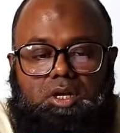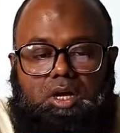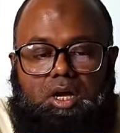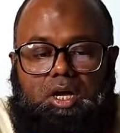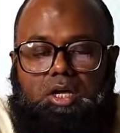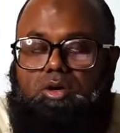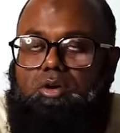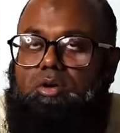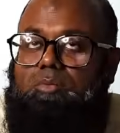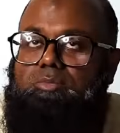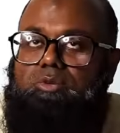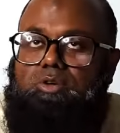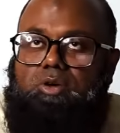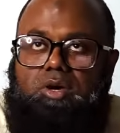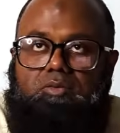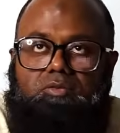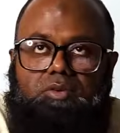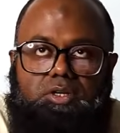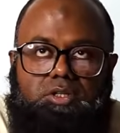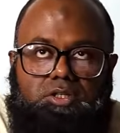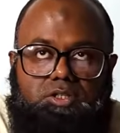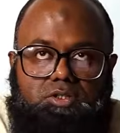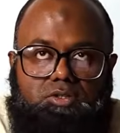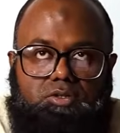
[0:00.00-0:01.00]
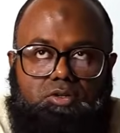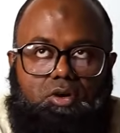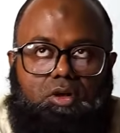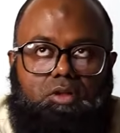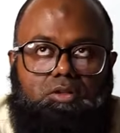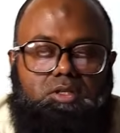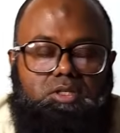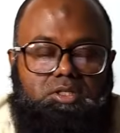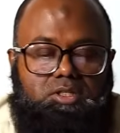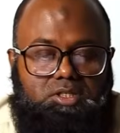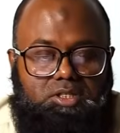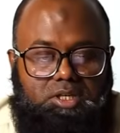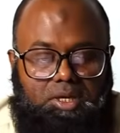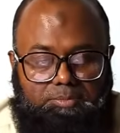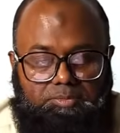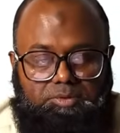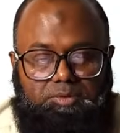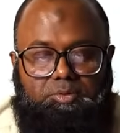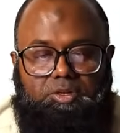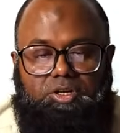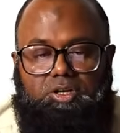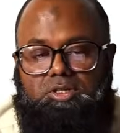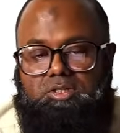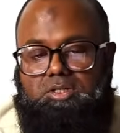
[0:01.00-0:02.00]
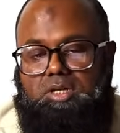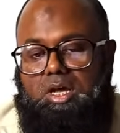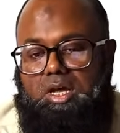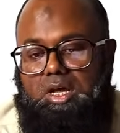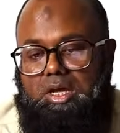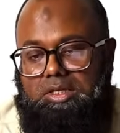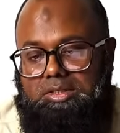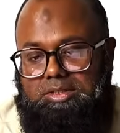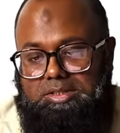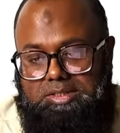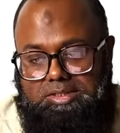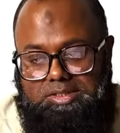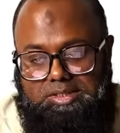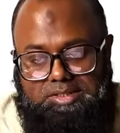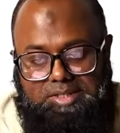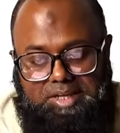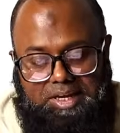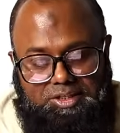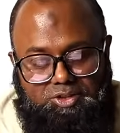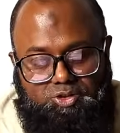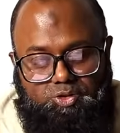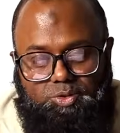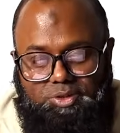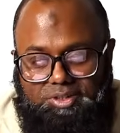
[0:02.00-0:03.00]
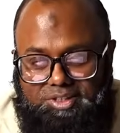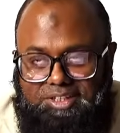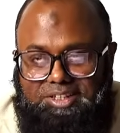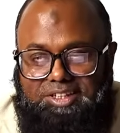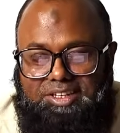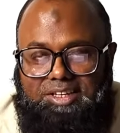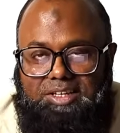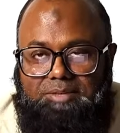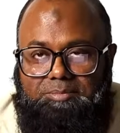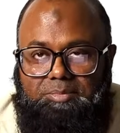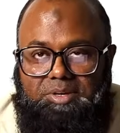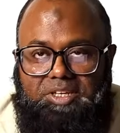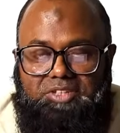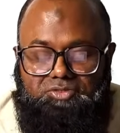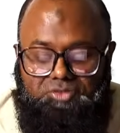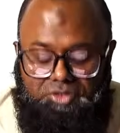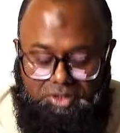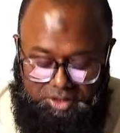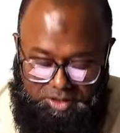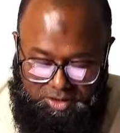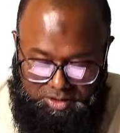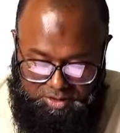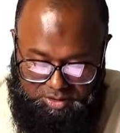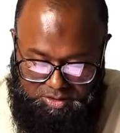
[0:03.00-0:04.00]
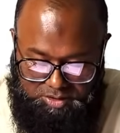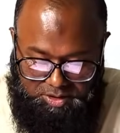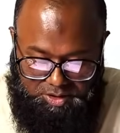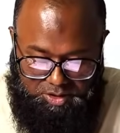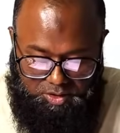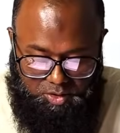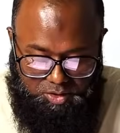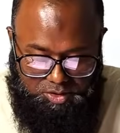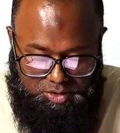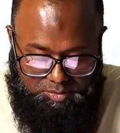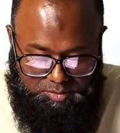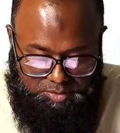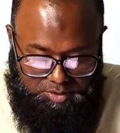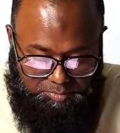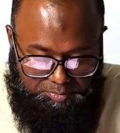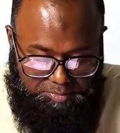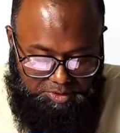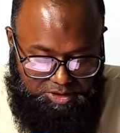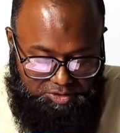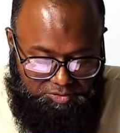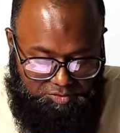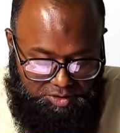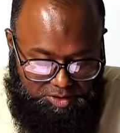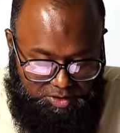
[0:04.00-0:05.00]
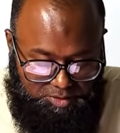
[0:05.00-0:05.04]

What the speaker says: I hope you have understood all the steps because this is actually P3, the concepts of P3.